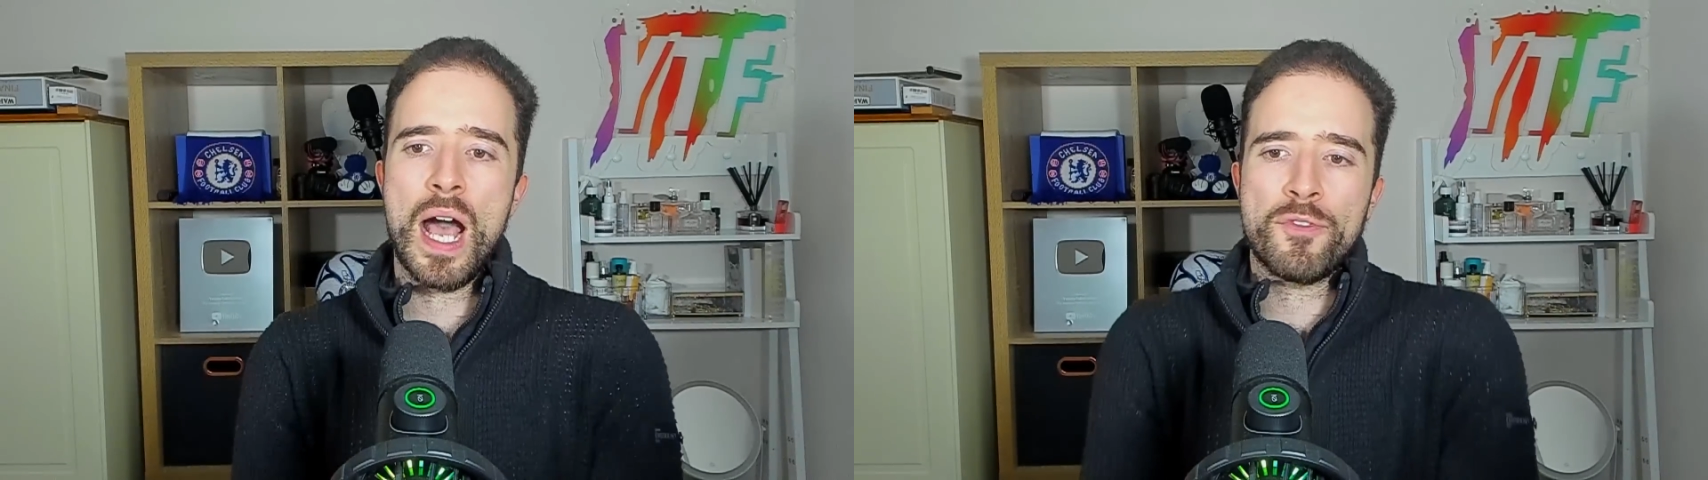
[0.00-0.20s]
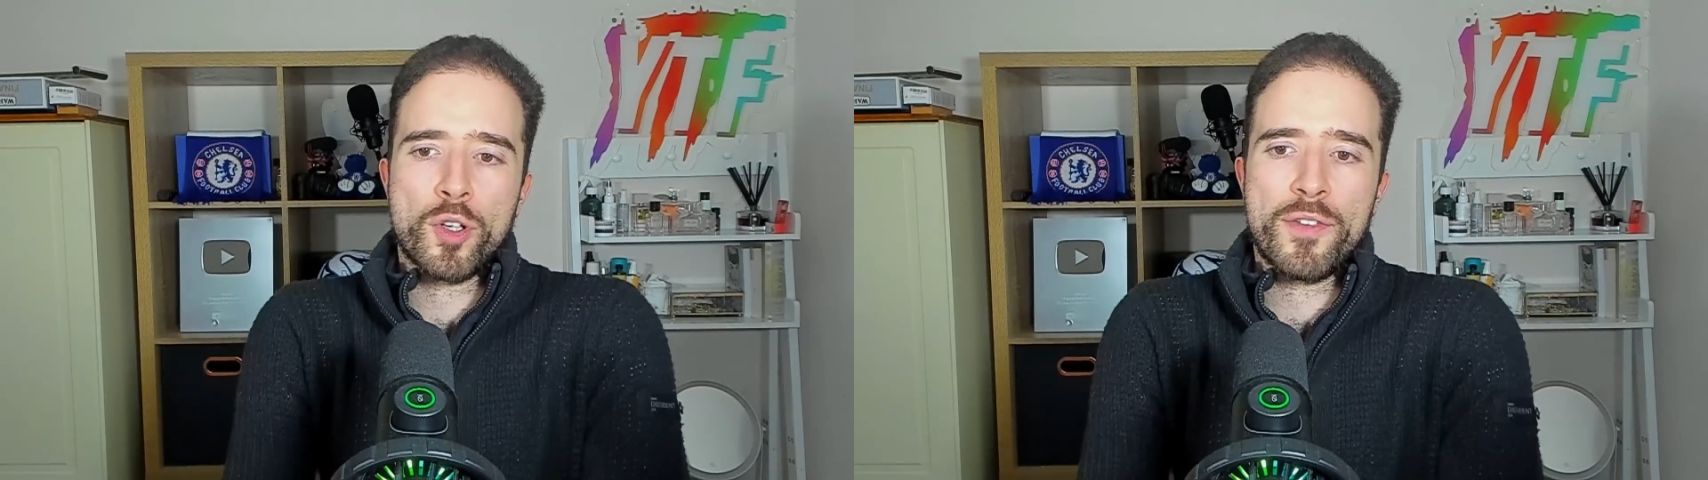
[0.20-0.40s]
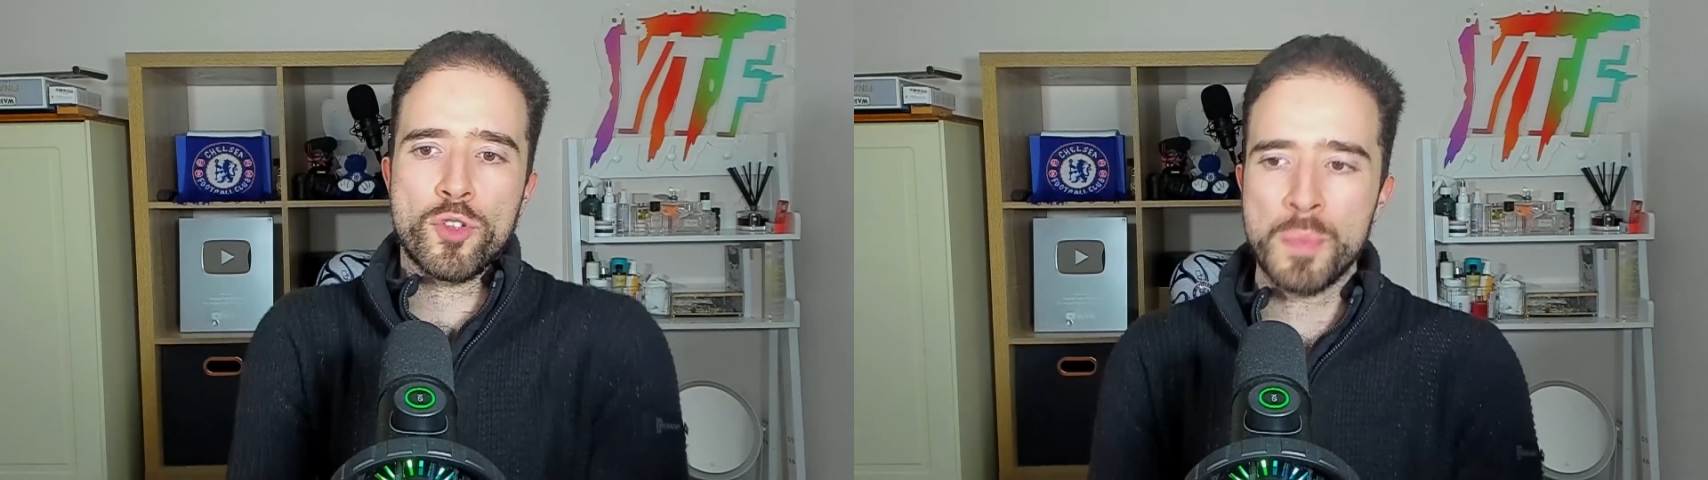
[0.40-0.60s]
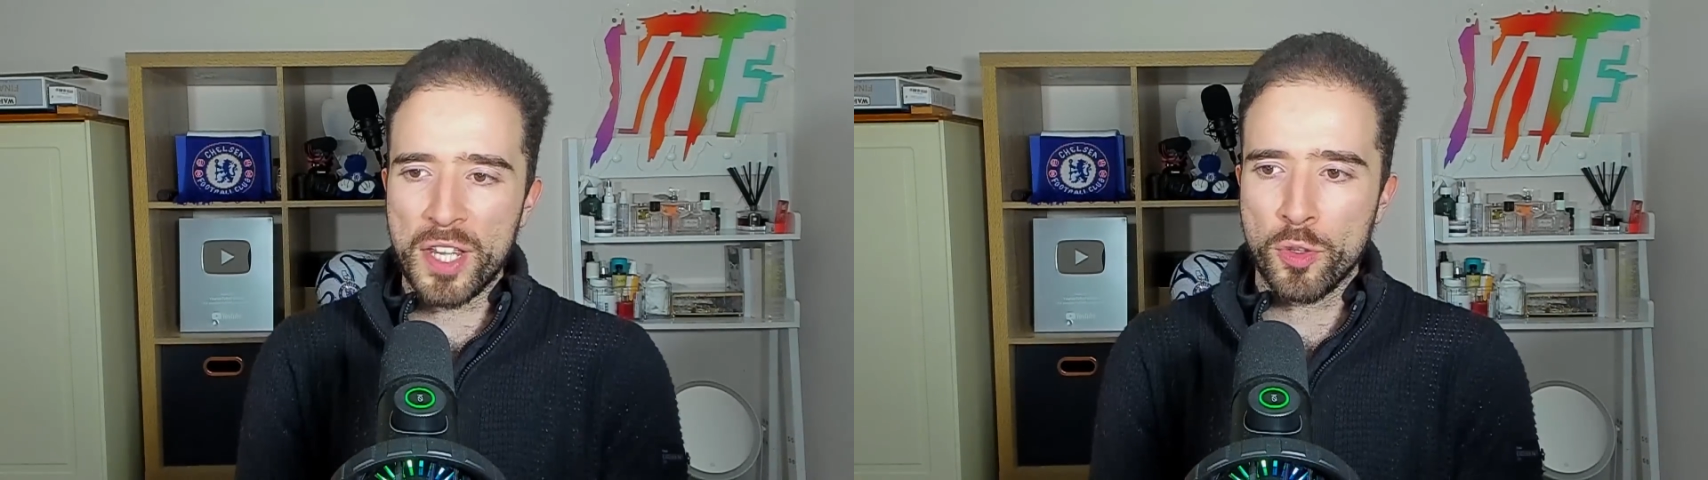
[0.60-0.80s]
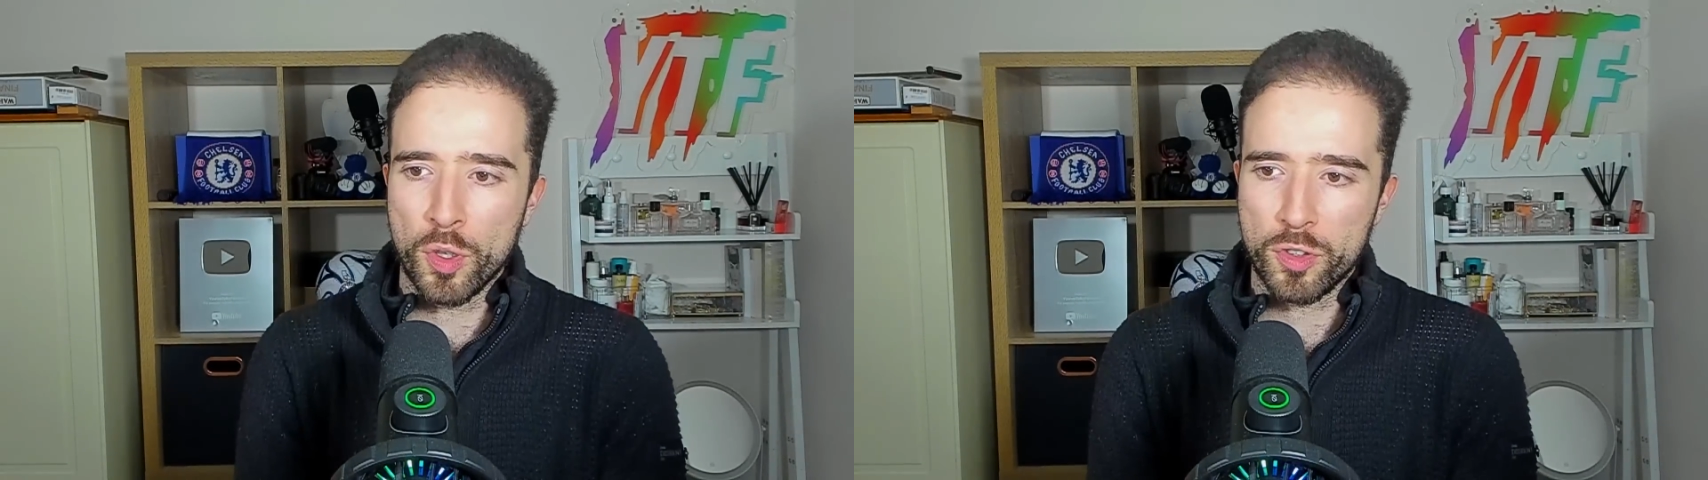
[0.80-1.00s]
I've not given you
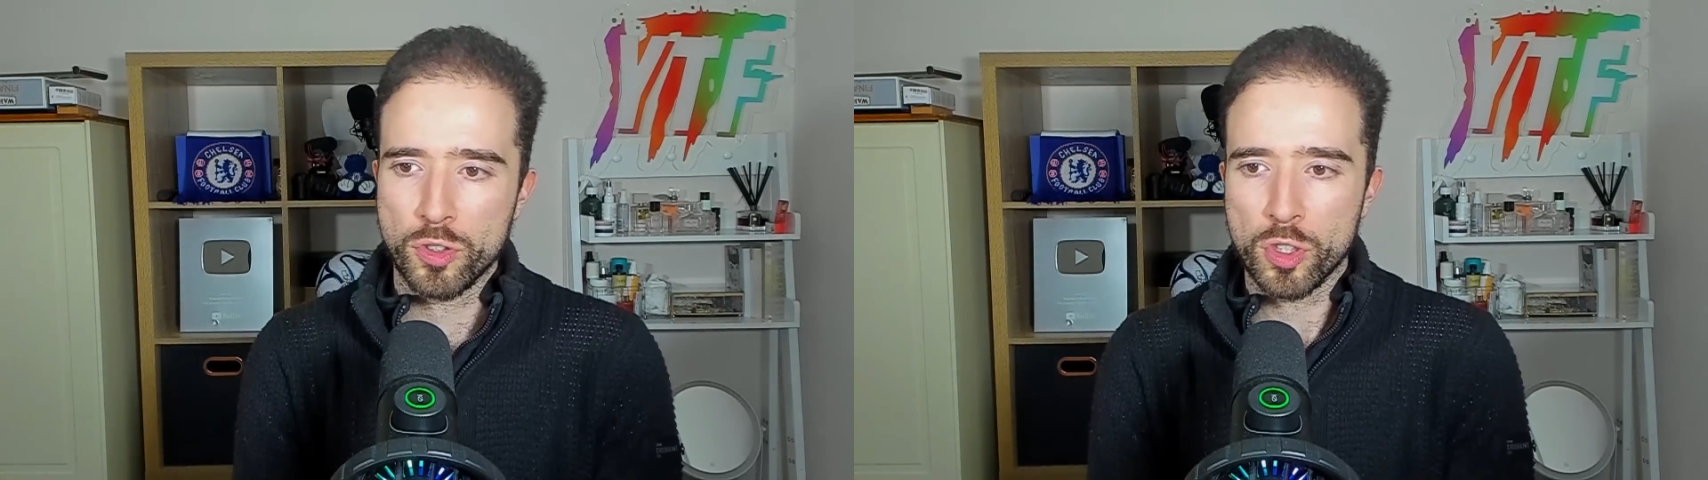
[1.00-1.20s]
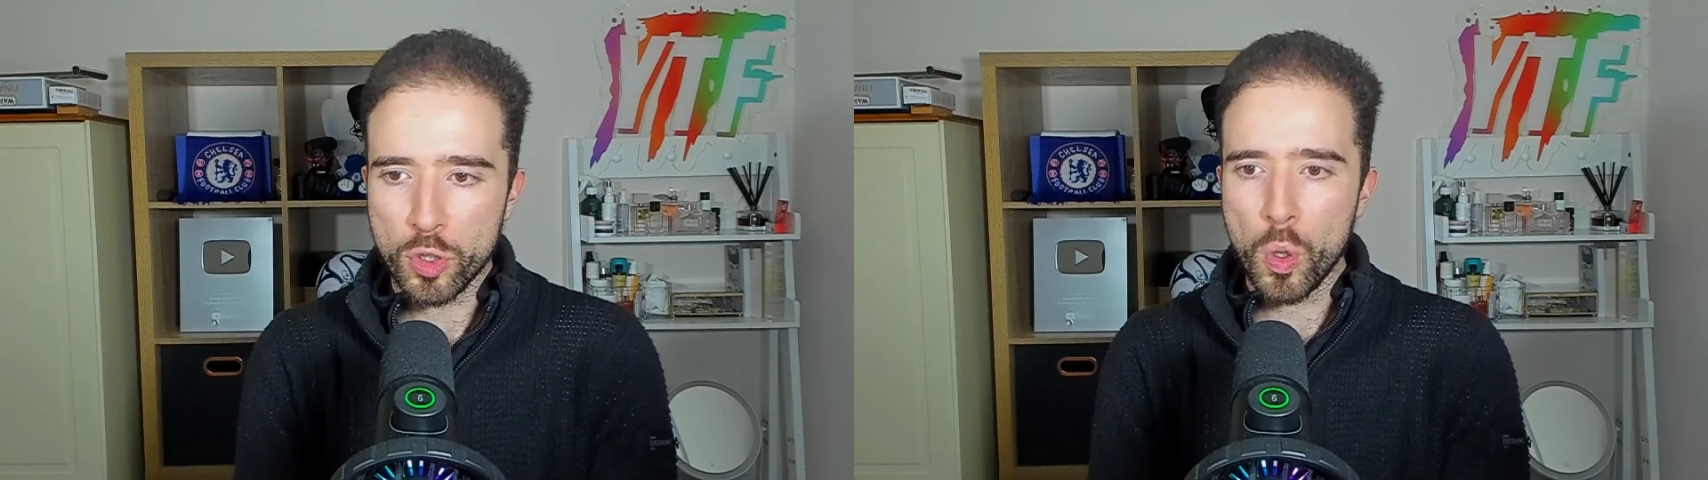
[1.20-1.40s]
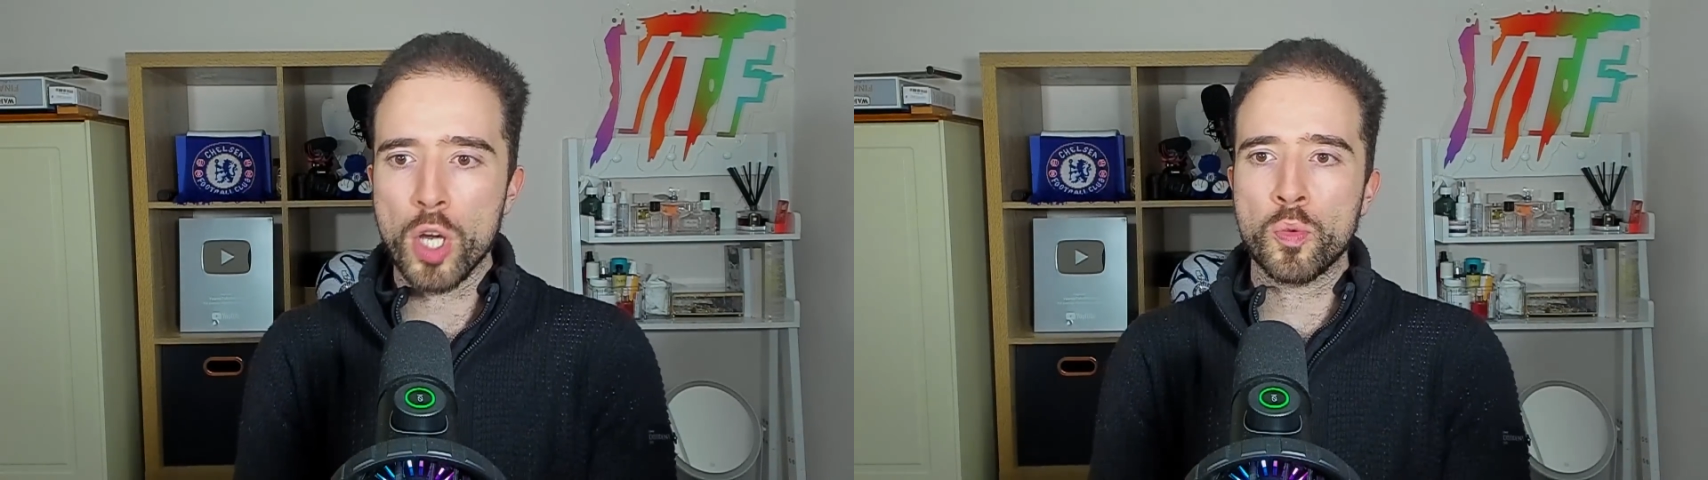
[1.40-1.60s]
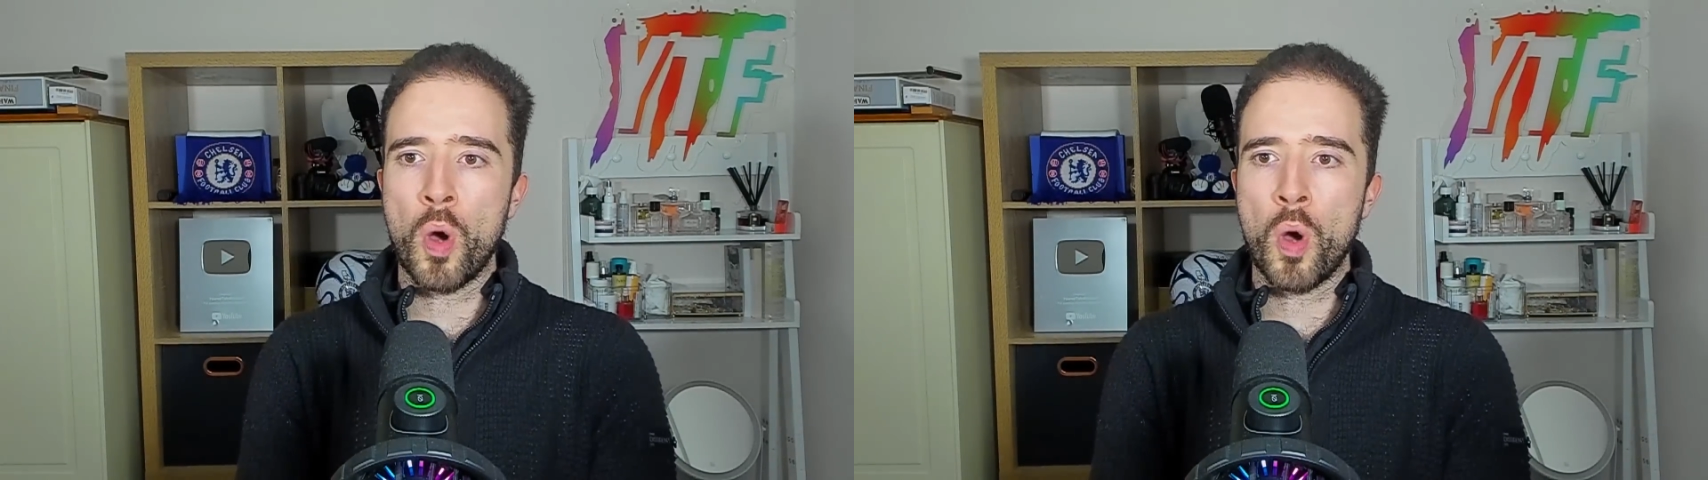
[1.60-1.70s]
my thoughts on the squad,